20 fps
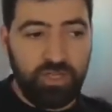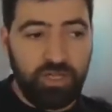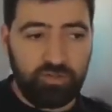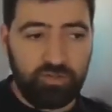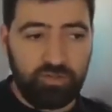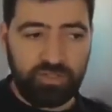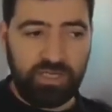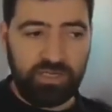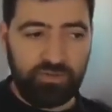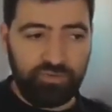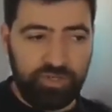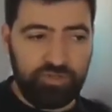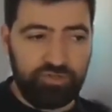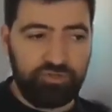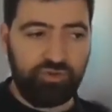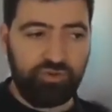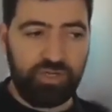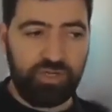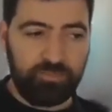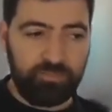And on the other hand, you
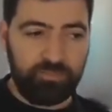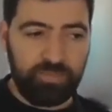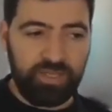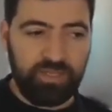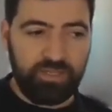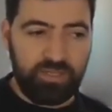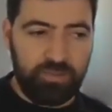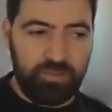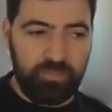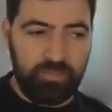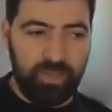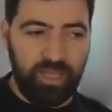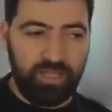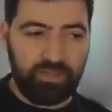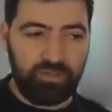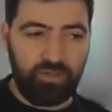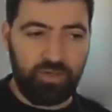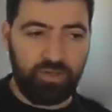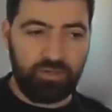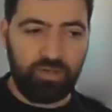create a big
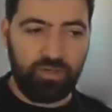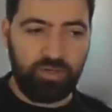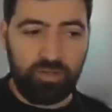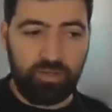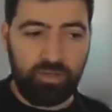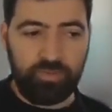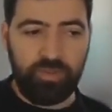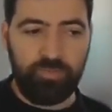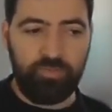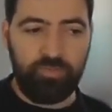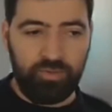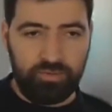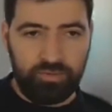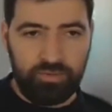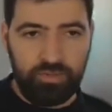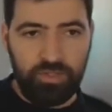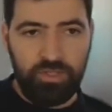impact on the people